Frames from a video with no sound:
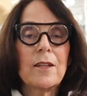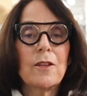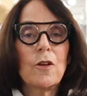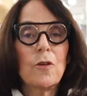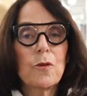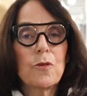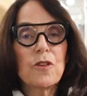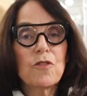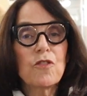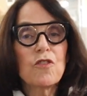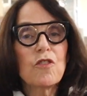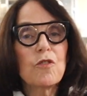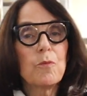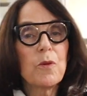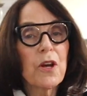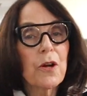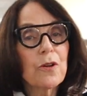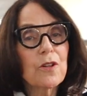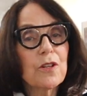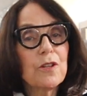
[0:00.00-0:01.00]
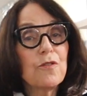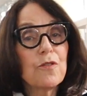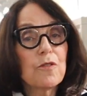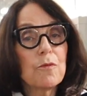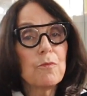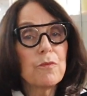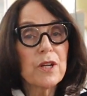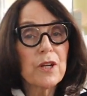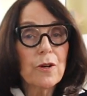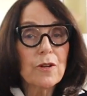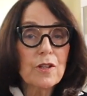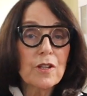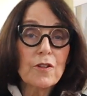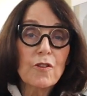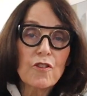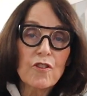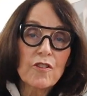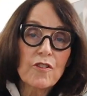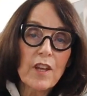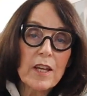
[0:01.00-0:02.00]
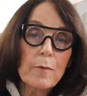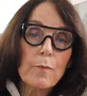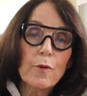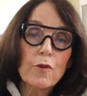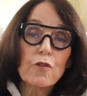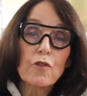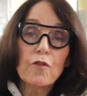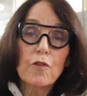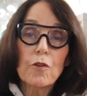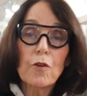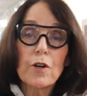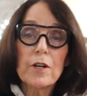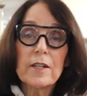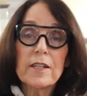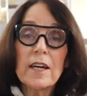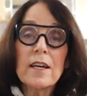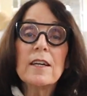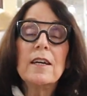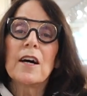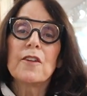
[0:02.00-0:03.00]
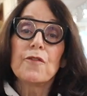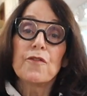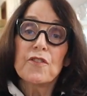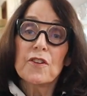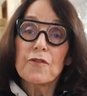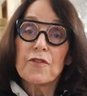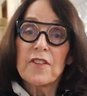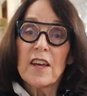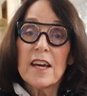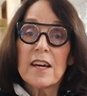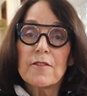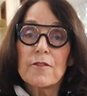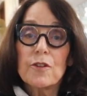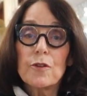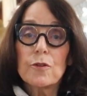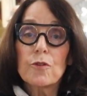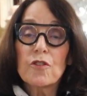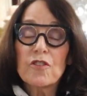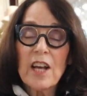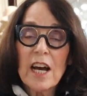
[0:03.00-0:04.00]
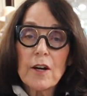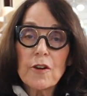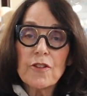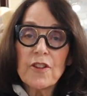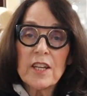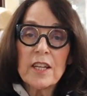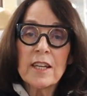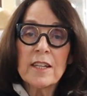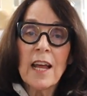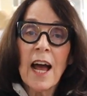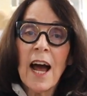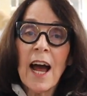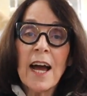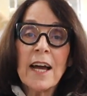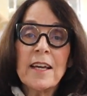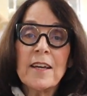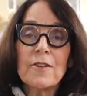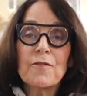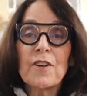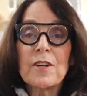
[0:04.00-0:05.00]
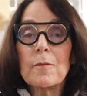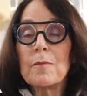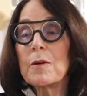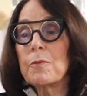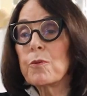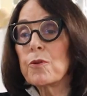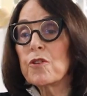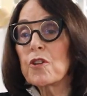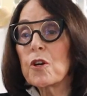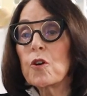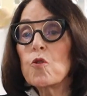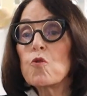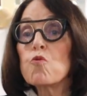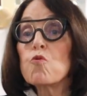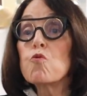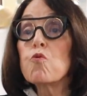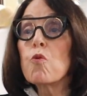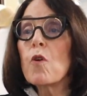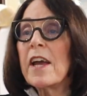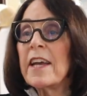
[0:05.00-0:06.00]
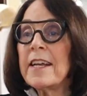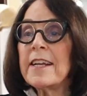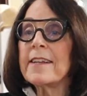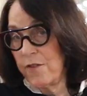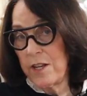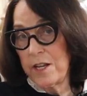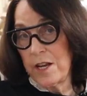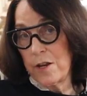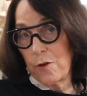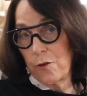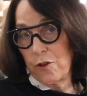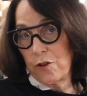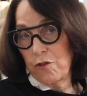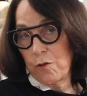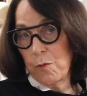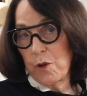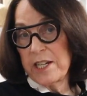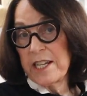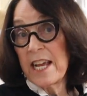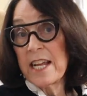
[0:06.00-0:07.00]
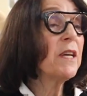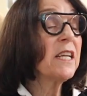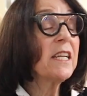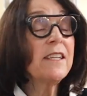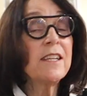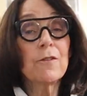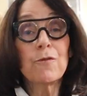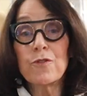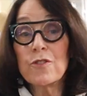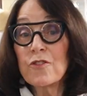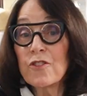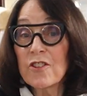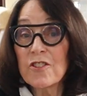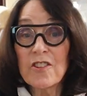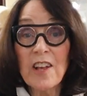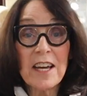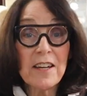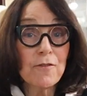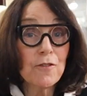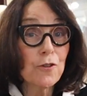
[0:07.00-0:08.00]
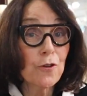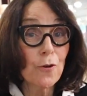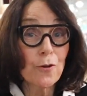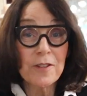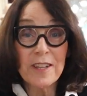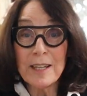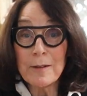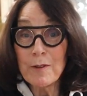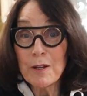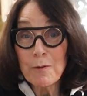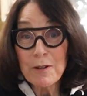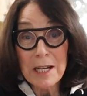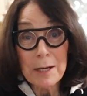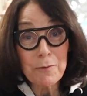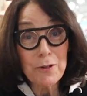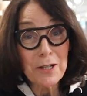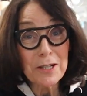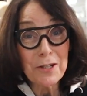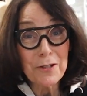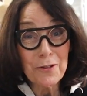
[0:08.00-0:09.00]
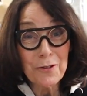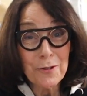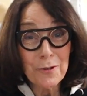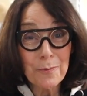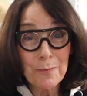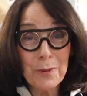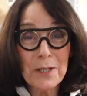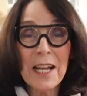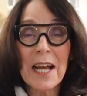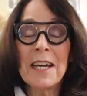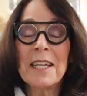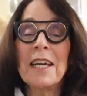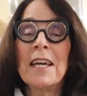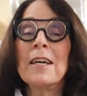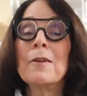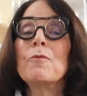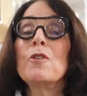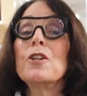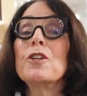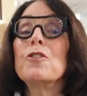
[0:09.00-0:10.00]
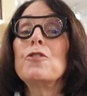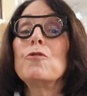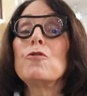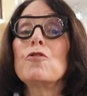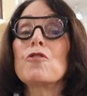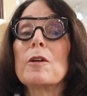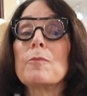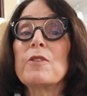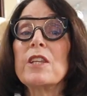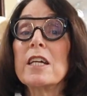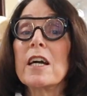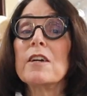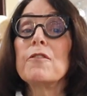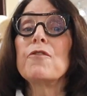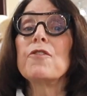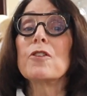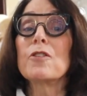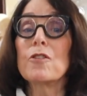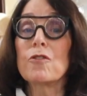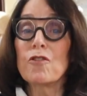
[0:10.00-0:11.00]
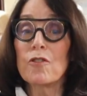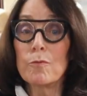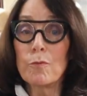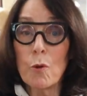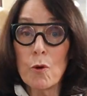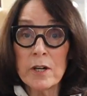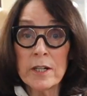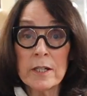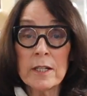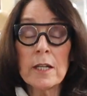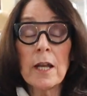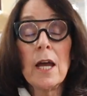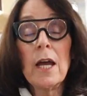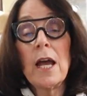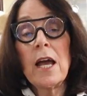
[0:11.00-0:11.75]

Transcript: Hello, this is Marilyn from Marilyn's in Naples, Florida on 5th Avenue South, and I have come up with a great video this morning. Big difference is I haven't told Amy what I'm going to do, but I am going to do something I feel is important